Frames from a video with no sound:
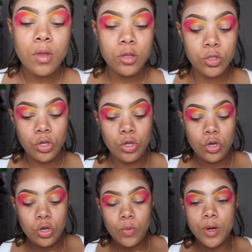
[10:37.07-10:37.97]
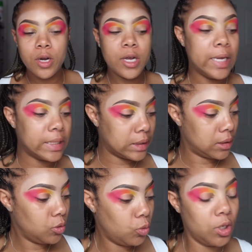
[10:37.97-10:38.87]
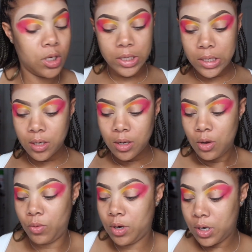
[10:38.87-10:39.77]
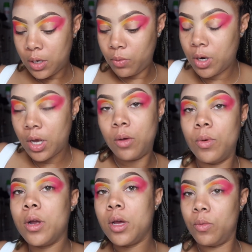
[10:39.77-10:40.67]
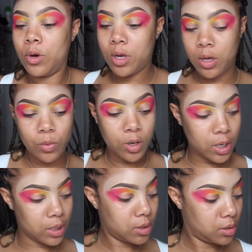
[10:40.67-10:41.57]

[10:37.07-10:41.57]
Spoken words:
So we're cut. We're cut. We're cut. We're cut. We're cut. We're cut. We're cut.